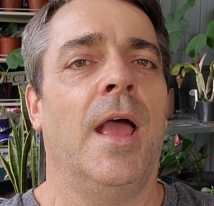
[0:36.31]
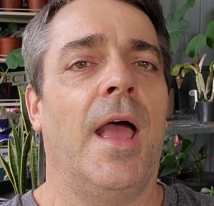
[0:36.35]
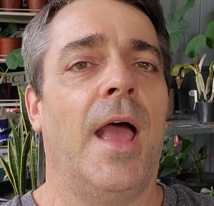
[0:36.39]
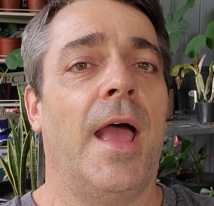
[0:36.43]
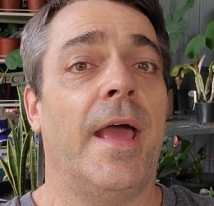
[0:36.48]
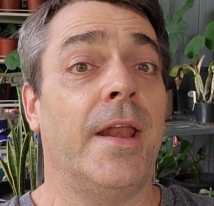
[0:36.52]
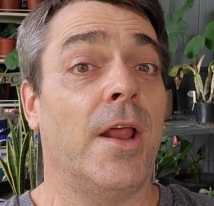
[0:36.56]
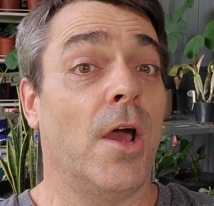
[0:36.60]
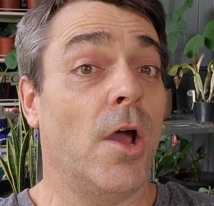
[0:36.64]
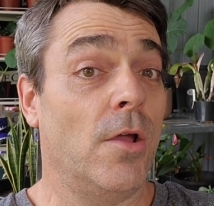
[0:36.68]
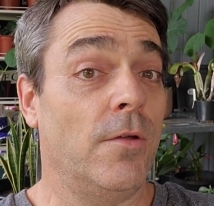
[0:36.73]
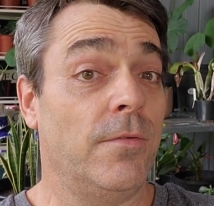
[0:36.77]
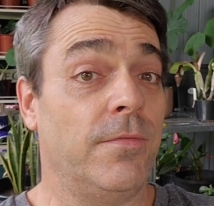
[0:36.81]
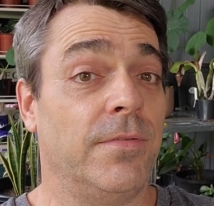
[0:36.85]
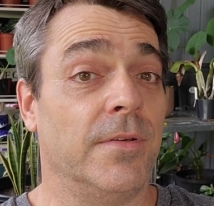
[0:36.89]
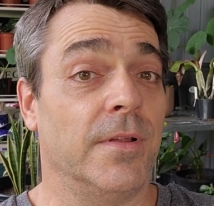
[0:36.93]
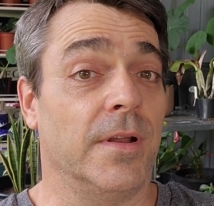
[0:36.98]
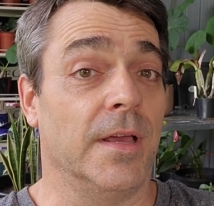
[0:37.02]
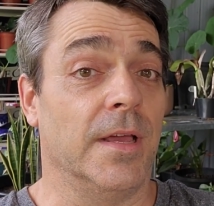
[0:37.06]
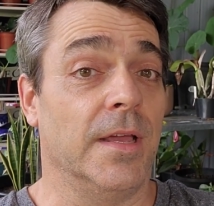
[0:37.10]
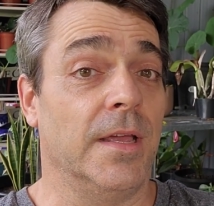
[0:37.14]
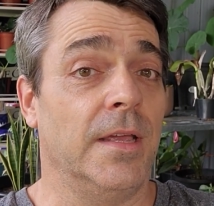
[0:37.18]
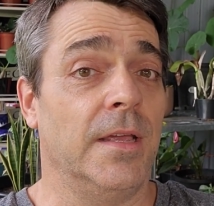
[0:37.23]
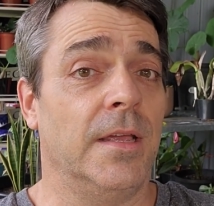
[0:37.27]
and
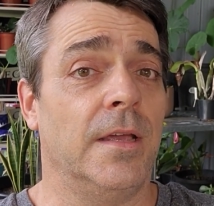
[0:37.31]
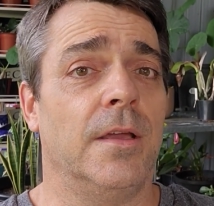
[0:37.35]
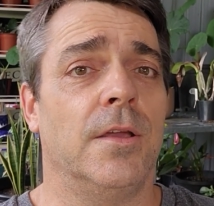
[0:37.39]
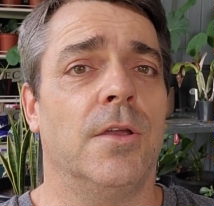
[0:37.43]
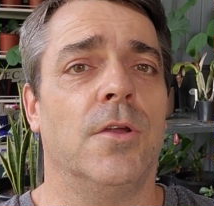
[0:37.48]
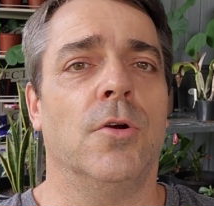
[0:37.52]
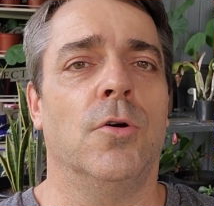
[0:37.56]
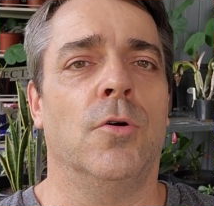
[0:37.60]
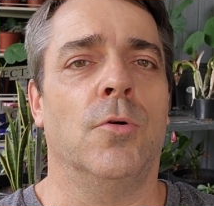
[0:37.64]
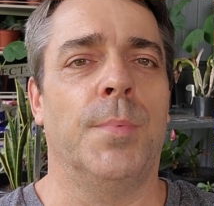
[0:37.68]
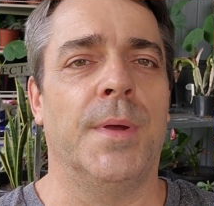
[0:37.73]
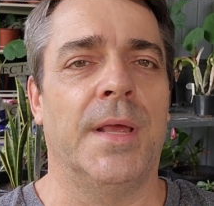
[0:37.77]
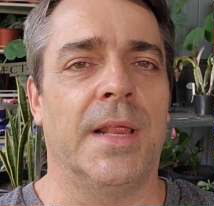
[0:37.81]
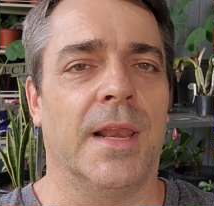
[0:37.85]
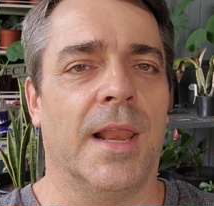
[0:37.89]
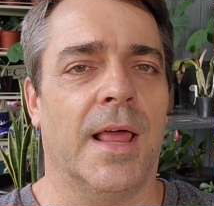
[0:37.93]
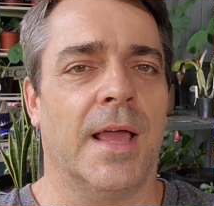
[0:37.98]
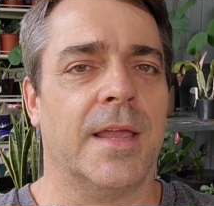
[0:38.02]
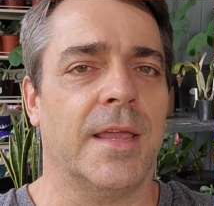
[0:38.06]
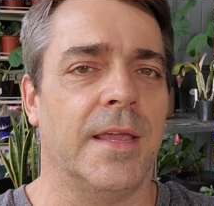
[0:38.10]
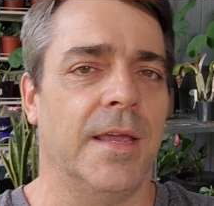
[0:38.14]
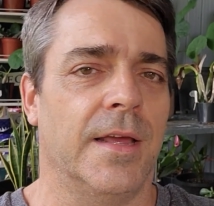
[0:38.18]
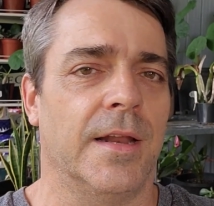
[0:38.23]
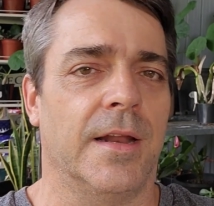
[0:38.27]
hopefully you'll be
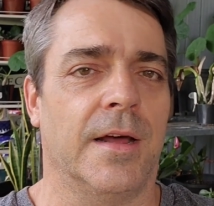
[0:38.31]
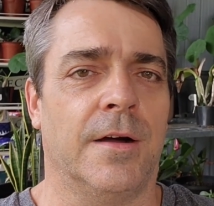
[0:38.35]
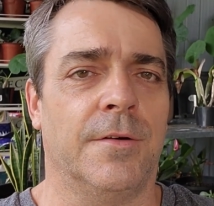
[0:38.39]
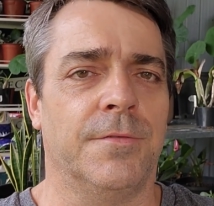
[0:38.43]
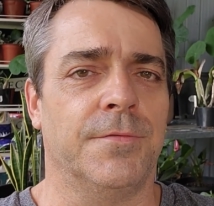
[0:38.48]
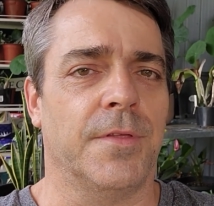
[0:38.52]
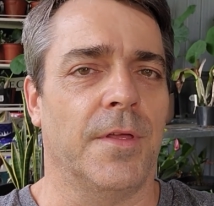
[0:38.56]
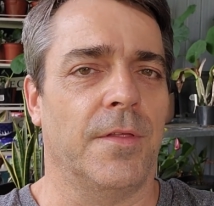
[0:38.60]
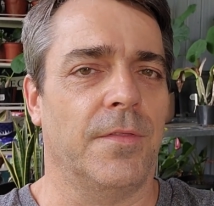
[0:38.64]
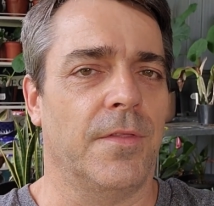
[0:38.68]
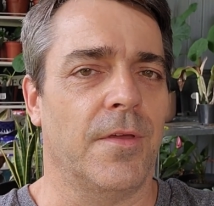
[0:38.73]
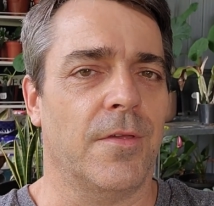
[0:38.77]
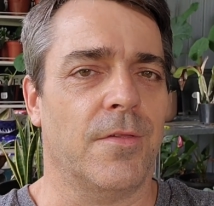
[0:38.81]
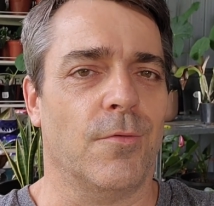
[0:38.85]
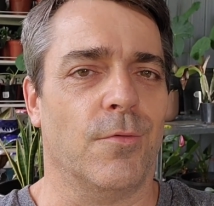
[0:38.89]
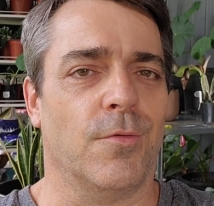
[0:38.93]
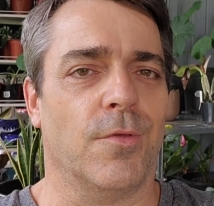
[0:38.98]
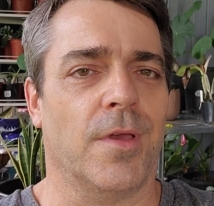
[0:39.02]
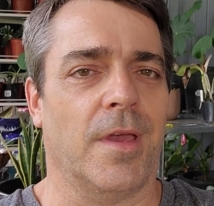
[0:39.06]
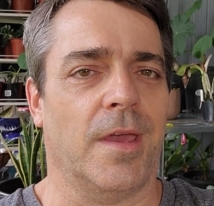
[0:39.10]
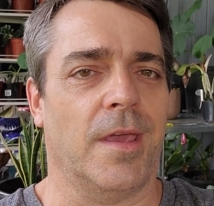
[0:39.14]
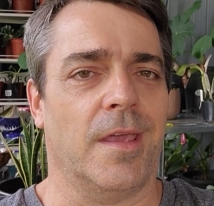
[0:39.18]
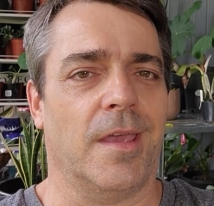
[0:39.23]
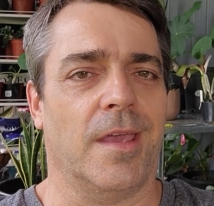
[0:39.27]
lucky enough that this will
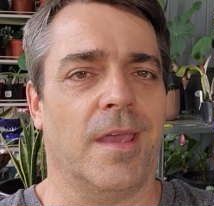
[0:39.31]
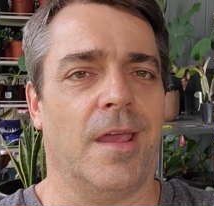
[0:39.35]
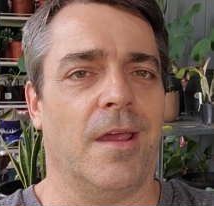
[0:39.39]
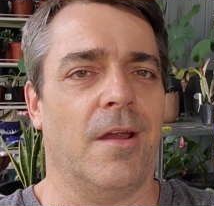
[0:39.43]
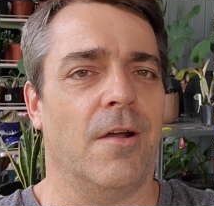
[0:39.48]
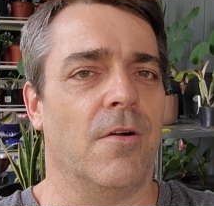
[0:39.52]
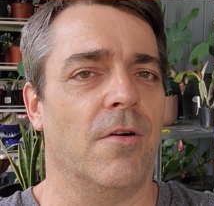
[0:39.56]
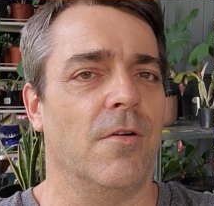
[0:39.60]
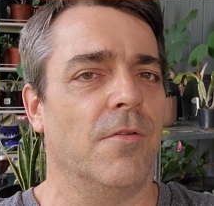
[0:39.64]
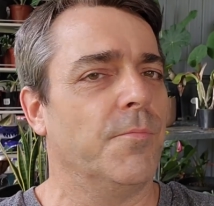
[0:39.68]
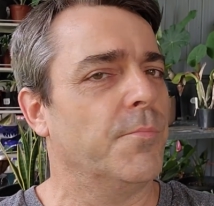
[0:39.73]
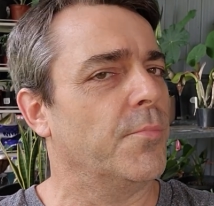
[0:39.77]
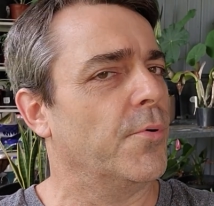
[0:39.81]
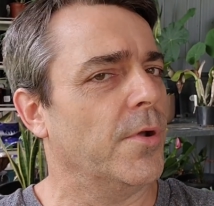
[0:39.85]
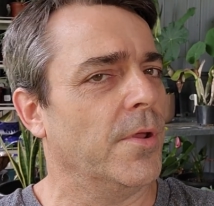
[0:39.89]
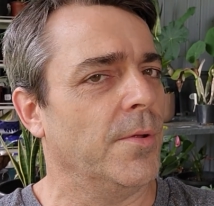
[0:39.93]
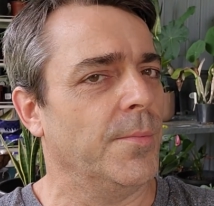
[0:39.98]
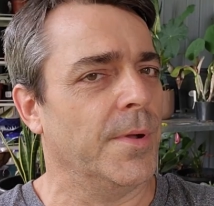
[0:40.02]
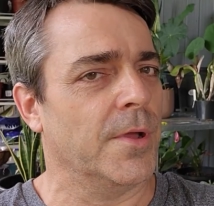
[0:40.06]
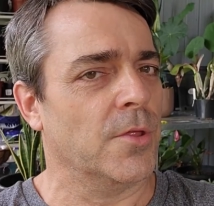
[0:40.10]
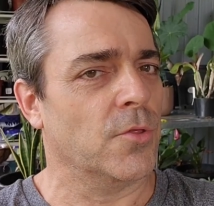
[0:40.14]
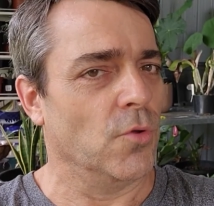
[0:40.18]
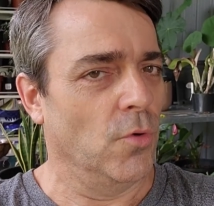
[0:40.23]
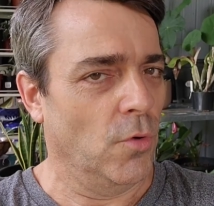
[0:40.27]
take care of pretty
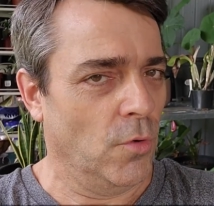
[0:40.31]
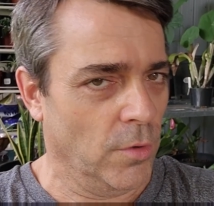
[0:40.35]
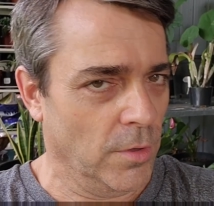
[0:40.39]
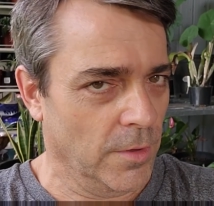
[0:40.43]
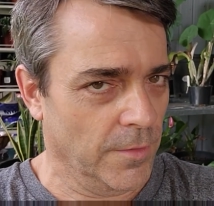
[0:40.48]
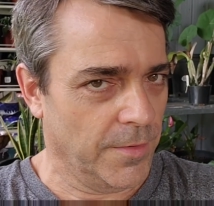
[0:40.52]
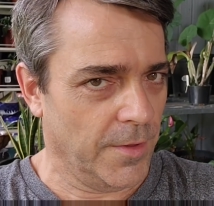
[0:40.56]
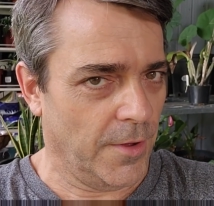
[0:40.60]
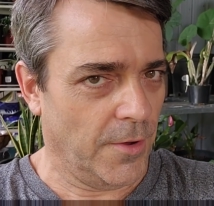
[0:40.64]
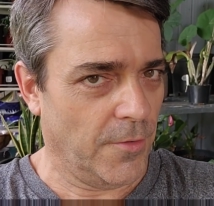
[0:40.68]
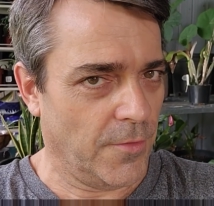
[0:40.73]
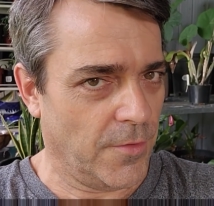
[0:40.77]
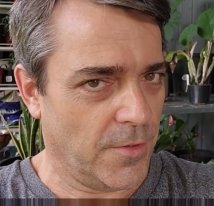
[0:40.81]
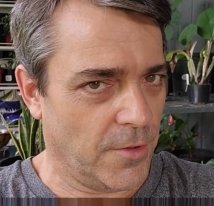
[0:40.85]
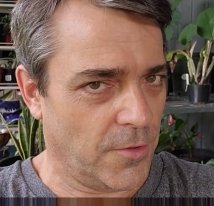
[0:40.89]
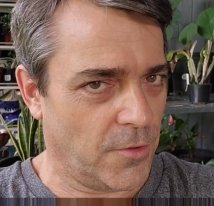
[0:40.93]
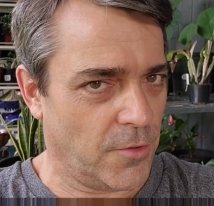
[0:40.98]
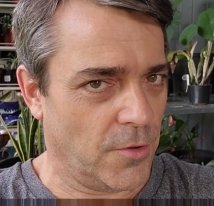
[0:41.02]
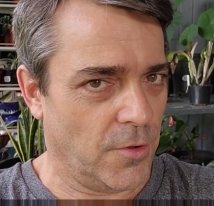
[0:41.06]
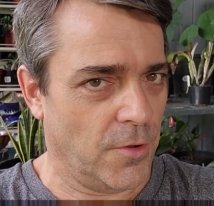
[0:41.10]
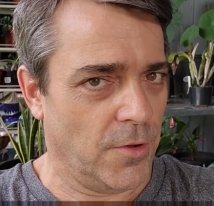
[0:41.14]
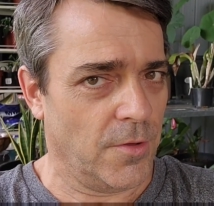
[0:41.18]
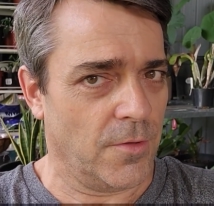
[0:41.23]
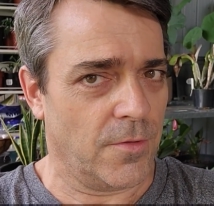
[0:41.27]
much all of those
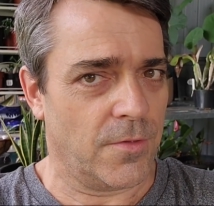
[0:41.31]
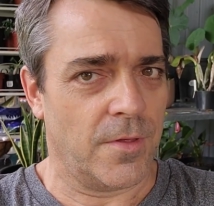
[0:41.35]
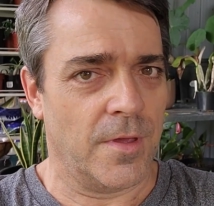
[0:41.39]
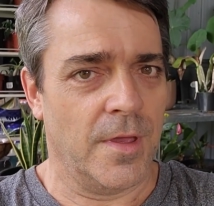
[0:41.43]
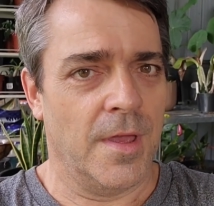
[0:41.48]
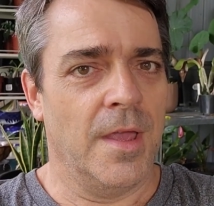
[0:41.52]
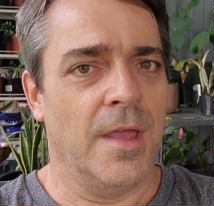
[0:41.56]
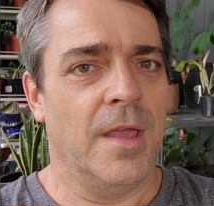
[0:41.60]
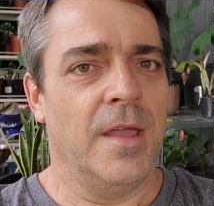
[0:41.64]
issues.